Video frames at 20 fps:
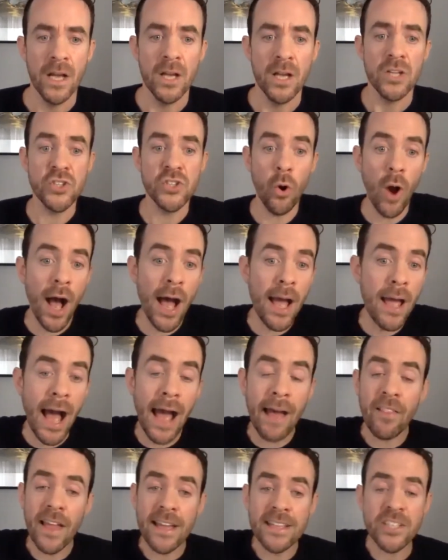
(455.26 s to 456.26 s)
So
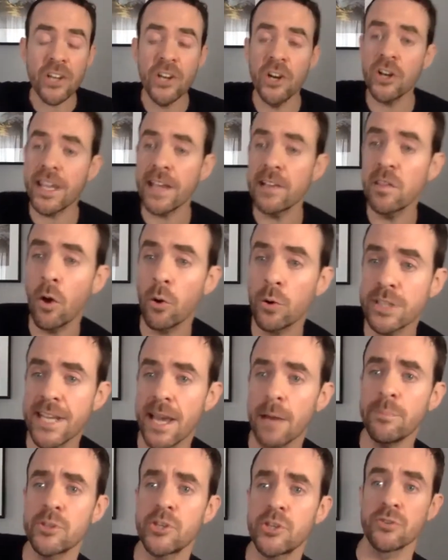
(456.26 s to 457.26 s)
I like to cook at lower
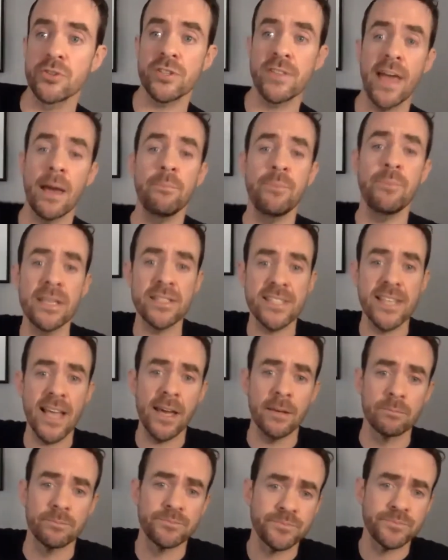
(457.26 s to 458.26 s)
temperatures. That being
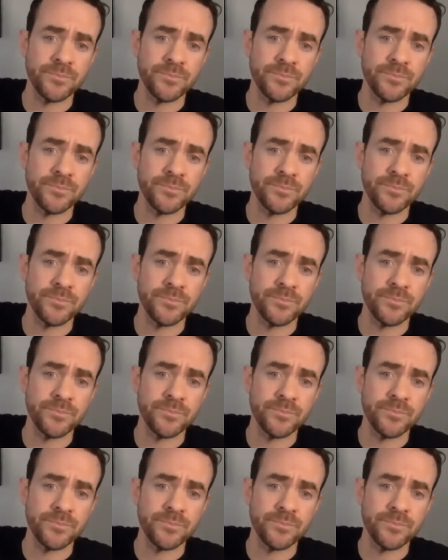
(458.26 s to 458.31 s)
said,